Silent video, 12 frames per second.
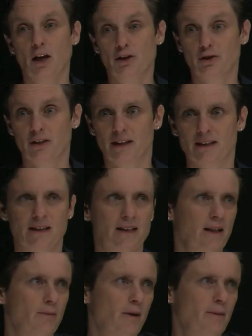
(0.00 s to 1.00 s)
So you can
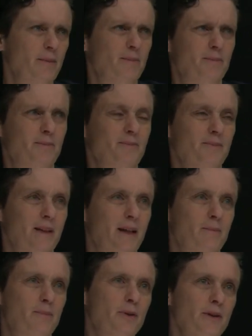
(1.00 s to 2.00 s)
see why we
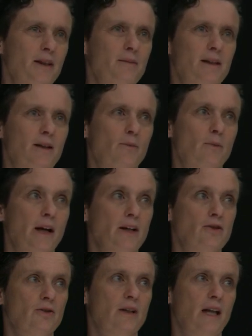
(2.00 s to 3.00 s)
can put them in a way
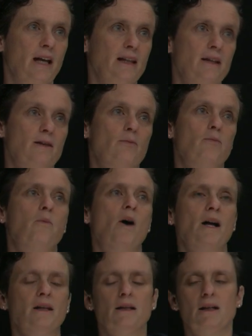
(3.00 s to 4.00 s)
together, the
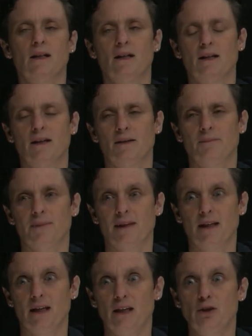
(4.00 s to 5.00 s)
one
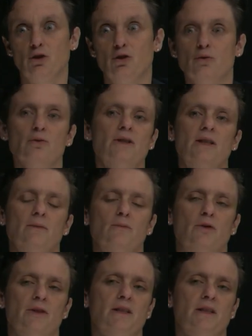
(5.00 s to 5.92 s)
inducing more